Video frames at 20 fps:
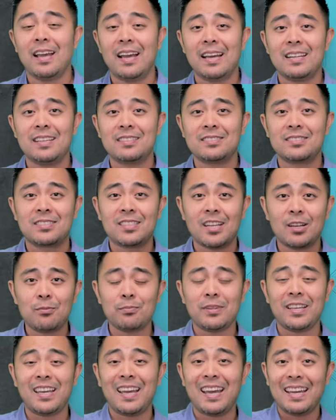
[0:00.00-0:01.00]
And in
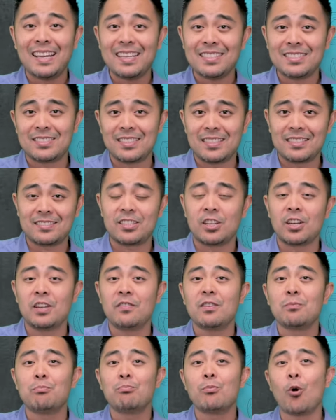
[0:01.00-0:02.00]
some cases, they're
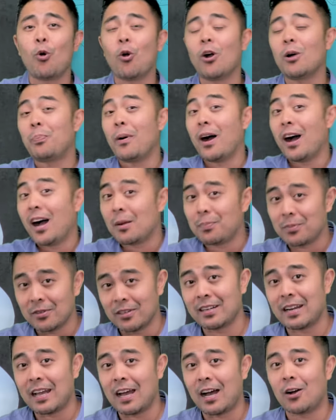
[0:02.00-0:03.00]
even more
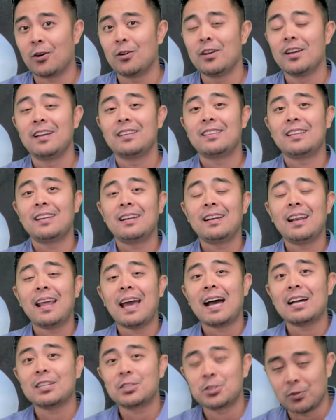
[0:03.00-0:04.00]
popular now than
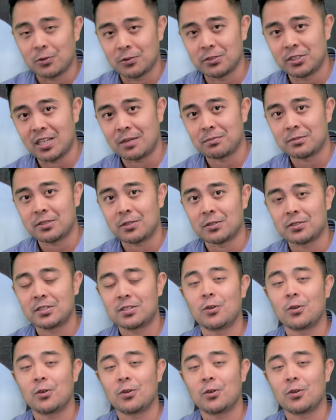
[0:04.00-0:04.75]
natural gemstones.